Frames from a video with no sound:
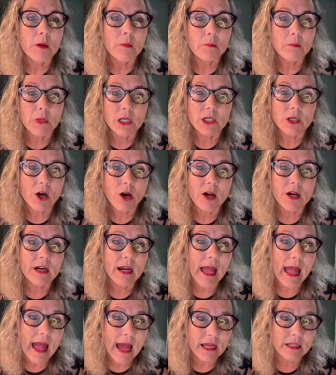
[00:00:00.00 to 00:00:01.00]

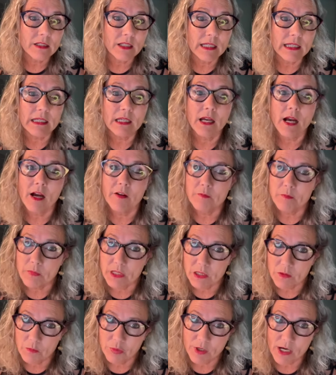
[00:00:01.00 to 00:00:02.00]
Mnar Adley of
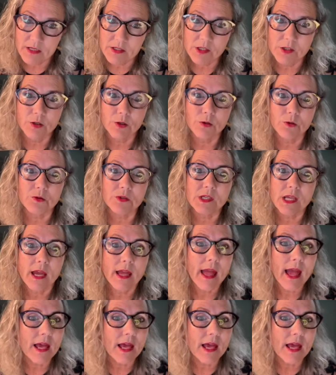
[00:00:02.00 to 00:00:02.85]
Mint Press News